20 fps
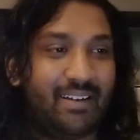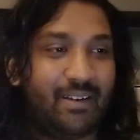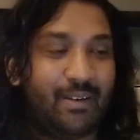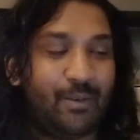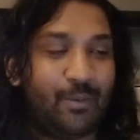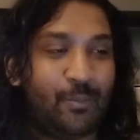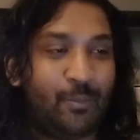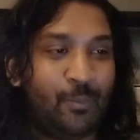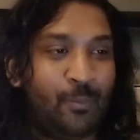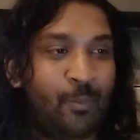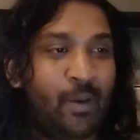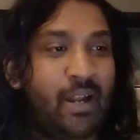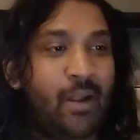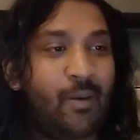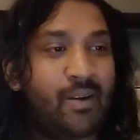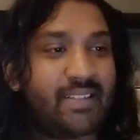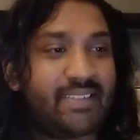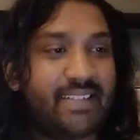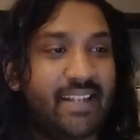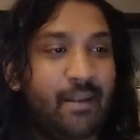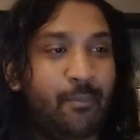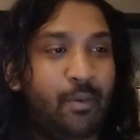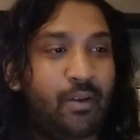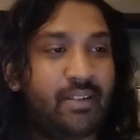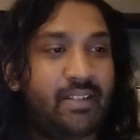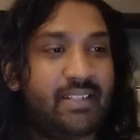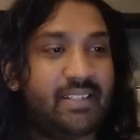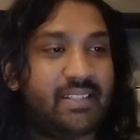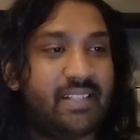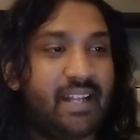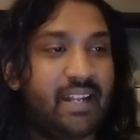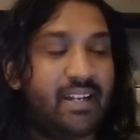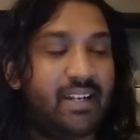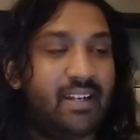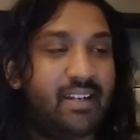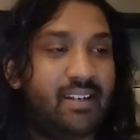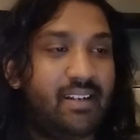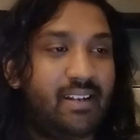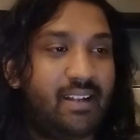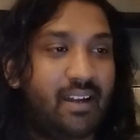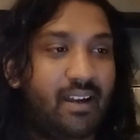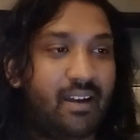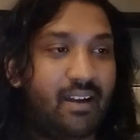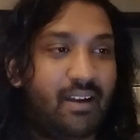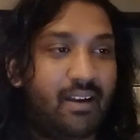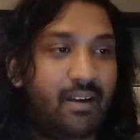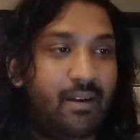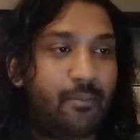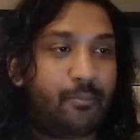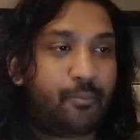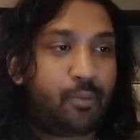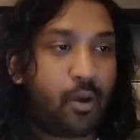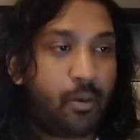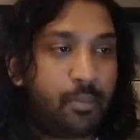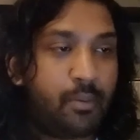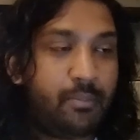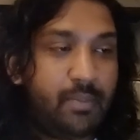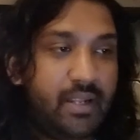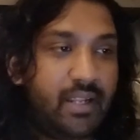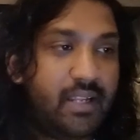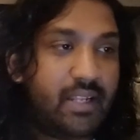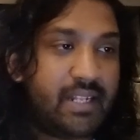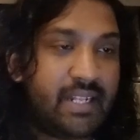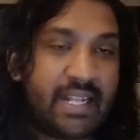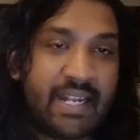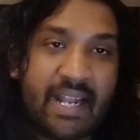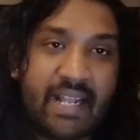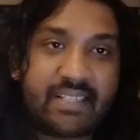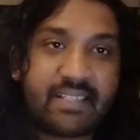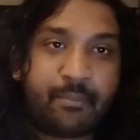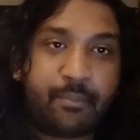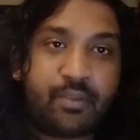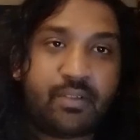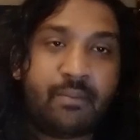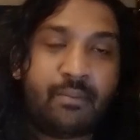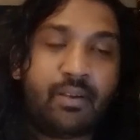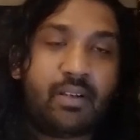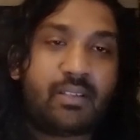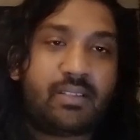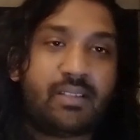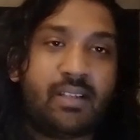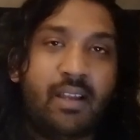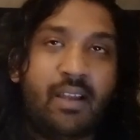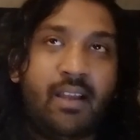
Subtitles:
what I want to state about this, that probably in the next episode, because